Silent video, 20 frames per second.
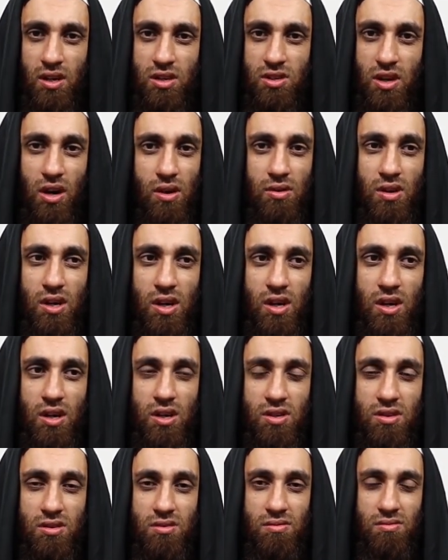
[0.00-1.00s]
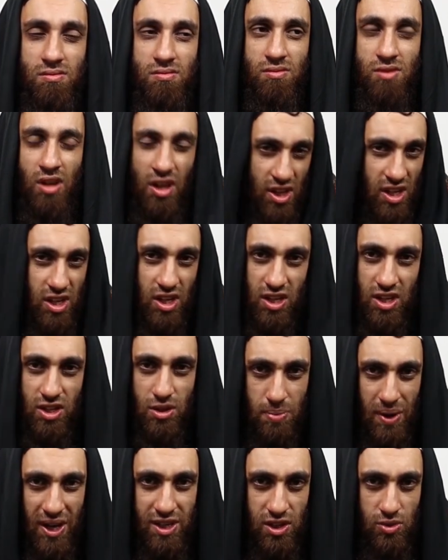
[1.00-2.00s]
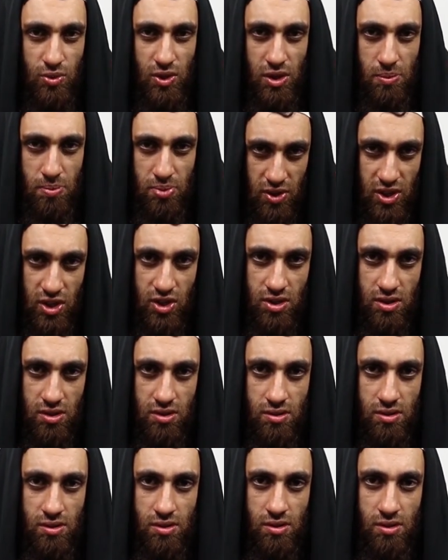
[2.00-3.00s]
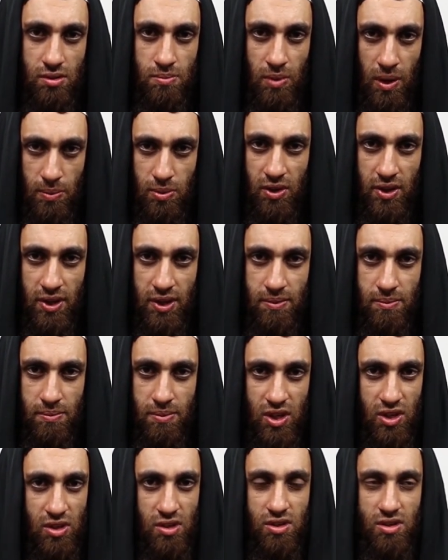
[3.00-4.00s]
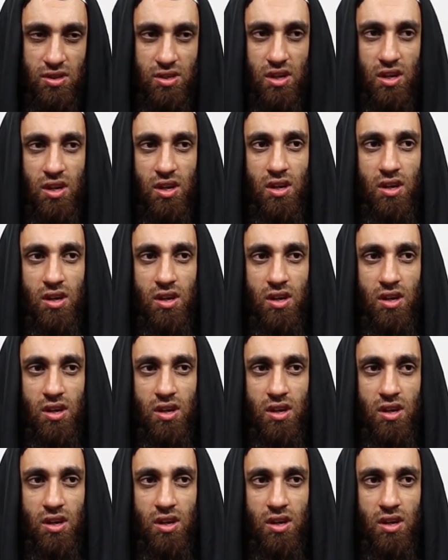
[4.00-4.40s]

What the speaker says: So I think you need to practice what you preach, my brother, because